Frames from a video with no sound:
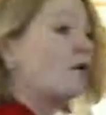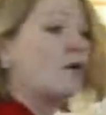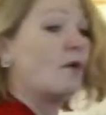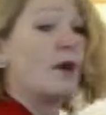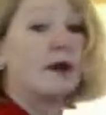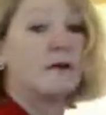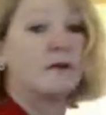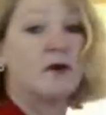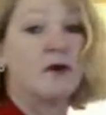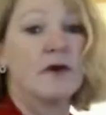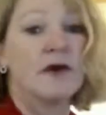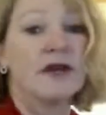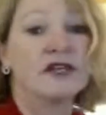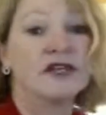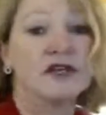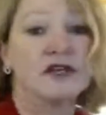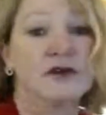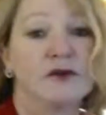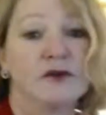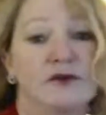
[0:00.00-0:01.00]
what I'm going
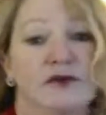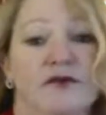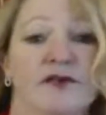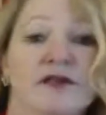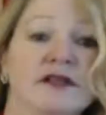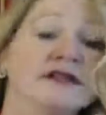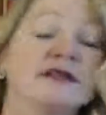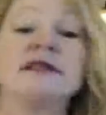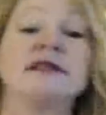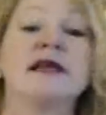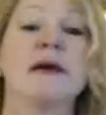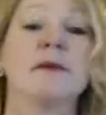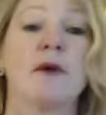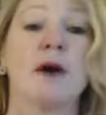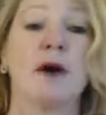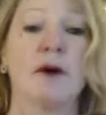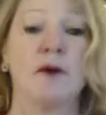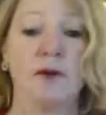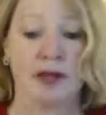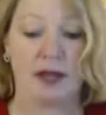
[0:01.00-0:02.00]
to use for this
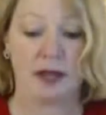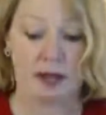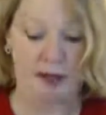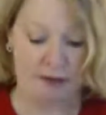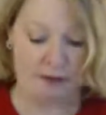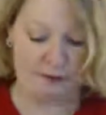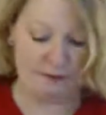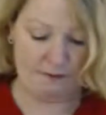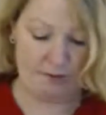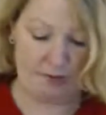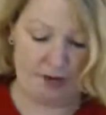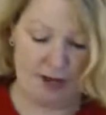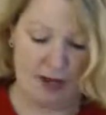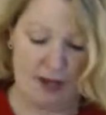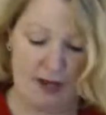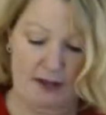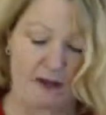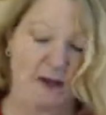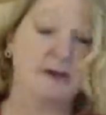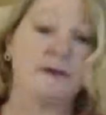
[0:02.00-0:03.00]
demo is
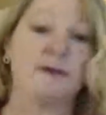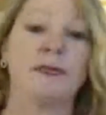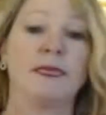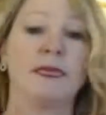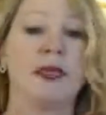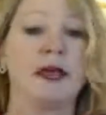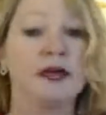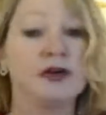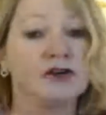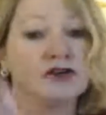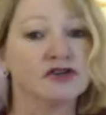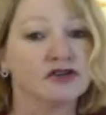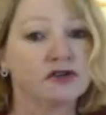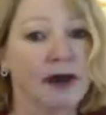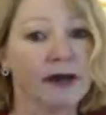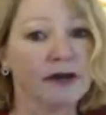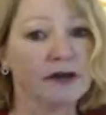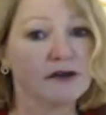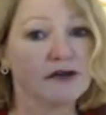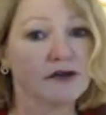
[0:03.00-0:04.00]
my
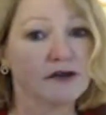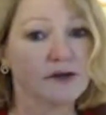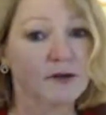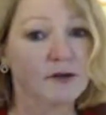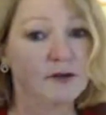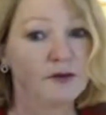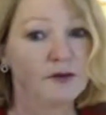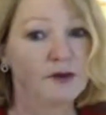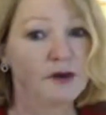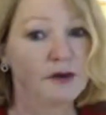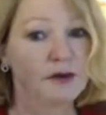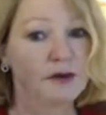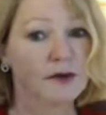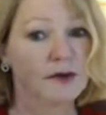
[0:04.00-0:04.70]
tried and true